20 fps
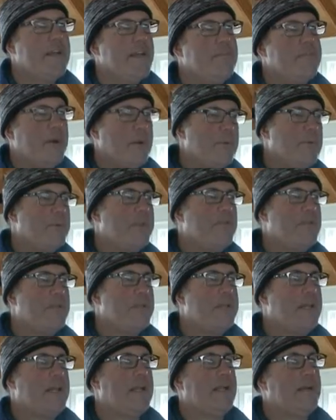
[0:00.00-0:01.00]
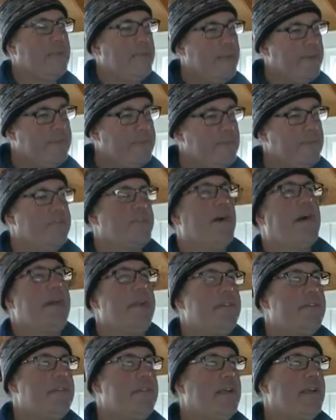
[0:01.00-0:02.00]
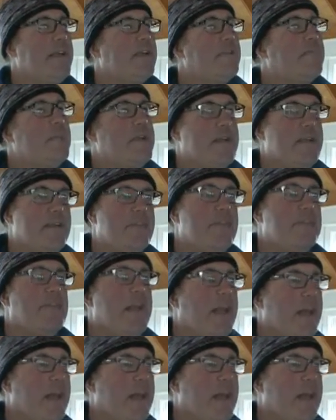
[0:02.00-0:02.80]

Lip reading: If I were to do it again, I would have a divided sink because,